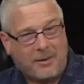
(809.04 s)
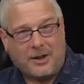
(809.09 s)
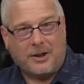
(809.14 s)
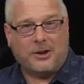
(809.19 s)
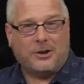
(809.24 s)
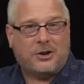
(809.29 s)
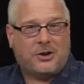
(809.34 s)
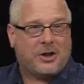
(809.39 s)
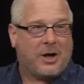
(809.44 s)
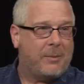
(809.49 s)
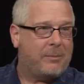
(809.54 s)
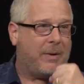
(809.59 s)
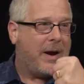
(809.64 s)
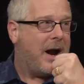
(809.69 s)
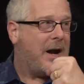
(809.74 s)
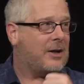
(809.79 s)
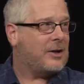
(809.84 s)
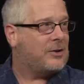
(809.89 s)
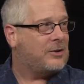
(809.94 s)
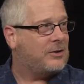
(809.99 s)
going to jump
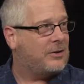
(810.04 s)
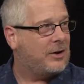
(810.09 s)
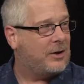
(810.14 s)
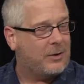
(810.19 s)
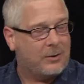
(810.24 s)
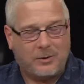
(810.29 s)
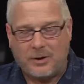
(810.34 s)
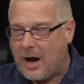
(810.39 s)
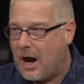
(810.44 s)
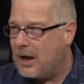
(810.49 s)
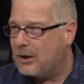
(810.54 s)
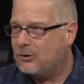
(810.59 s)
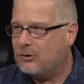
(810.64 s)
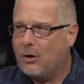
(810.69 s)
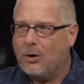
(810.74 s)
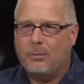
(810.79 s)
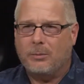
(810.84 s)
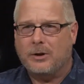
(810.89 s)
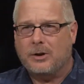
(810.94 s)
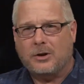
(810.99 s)
out and, you know, God
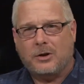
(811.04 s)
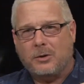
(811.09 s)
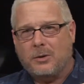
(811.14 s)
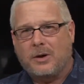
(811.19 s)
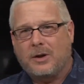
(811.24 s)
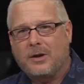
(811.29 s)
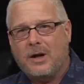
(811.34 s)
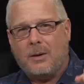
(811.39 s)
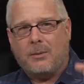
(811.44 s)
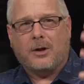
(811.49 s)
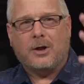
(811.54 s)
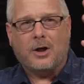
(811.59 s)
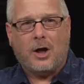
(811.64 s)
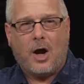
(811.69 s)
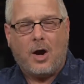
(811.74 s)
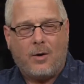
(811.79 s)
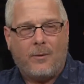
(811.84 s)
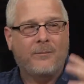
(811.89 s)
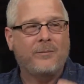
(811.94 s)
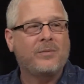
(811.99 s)
told me to do it and I'm going to
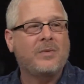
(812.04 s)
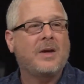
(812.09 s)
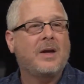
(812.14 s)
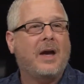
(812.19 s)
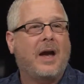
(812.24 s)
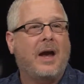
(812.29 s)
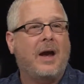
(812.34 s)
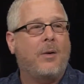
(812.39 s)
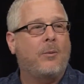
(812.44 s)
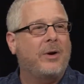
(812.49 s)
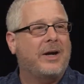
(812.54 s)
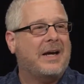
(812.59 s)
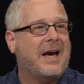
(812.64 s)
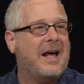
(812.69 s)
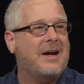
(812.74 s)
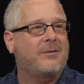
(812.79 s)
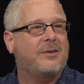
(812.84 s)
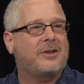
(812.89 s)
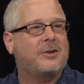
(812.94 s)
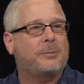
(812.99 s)
go. And eh, we
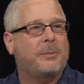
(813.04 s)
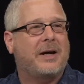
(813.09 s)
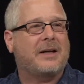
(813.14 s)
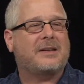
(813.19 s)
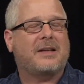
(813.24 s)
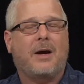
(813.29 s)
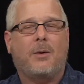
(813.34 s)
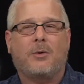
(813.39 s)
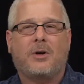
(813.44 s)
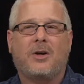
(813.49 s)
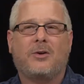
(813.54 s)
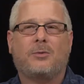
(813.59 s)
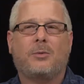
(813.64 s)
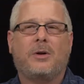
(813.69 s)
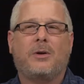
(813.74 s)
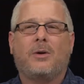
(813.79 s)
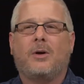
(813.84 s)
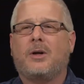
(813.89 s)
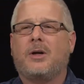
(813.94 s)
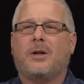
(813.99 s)
kind of expect that because we
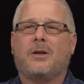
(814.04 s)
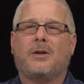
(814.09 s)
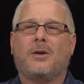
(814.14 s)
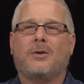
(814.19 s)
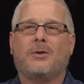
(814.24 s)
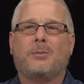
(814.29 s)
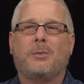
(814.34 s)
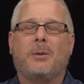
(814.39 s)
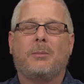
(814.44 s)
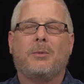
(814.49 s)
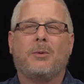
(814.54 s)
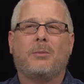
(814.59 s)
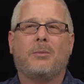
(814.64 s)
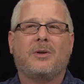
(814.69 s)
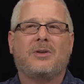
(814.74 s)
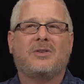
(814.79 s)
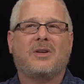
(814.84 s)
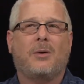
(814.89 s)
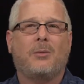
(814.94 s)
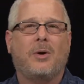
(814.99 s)
look at those people and we
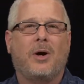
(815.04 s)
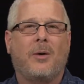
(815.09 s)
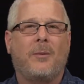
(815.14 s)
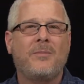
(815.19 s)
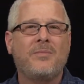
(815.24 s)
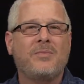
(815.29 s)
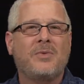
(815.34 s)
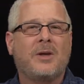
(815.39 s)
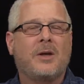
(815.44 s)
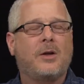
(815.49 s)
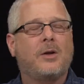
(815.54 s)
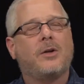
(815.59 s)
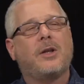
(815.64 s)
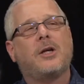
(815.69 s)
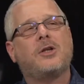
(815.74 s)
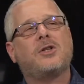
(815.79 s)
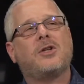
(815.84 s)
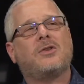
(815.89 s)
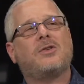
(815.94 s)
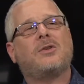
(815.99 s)
say, well, you know, they
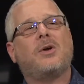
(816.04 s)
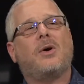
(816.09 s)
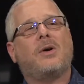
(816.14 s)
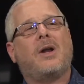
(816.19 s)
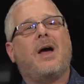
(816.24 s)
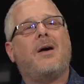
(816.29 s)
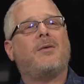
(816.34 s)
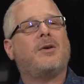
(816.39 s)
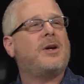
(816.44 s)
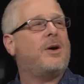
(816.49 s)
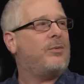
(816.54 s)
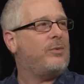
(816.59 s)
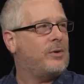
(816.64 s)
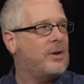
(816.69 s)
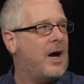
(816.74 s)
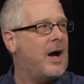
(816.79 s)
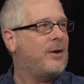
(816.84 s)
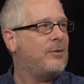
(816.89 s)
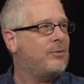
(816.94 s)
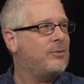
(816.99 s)
just don't have enough
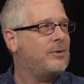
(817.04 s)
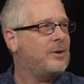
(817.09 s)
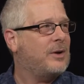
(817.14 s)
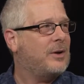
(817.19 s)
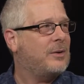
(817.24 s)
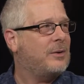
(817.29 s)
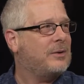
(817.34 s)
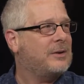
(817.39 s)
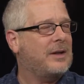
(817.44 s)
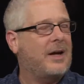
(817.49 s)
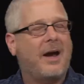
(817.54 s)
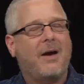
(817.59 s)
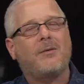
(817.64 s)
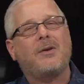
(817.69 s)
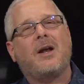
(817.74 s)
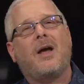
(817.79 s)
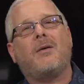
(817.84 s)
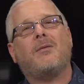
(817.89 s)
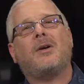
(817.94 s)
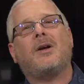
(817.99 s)
life, you know, and they haven't
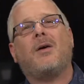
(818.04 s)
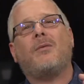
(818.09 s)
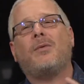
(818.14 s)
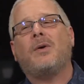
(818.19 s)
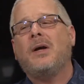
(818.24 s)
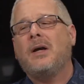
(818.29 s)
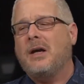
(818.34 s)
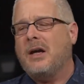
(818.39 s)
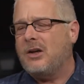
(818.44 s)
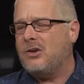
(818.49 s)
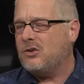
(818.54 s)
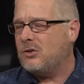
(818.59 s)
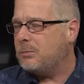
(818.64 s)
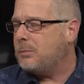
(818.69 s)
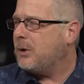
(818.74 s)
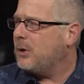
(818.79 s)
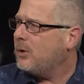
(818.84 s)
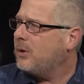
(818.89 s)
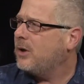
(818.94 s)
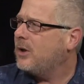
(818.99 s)
had enough
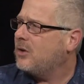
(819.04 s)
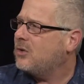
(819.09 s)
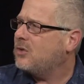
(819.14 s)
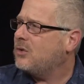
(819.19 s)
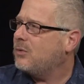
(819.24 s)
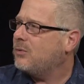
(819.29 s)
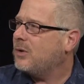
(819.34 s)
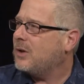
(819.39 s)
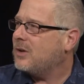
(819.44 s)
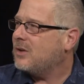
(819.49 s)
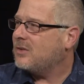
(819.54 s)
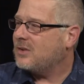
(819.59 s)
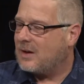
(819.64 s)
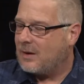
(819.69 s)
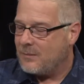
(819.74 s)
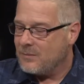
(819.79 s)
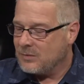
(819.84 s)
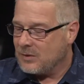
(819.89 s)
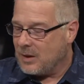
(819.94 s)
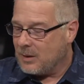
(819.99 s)
experience to figure this
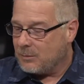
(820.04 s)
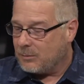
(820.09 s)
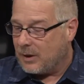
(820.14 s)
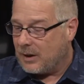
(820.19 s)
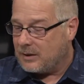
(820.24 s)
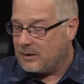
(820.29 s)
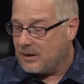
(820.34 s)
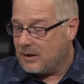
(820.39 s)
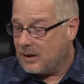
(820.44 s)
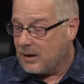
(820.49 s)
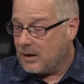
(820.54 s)
out. But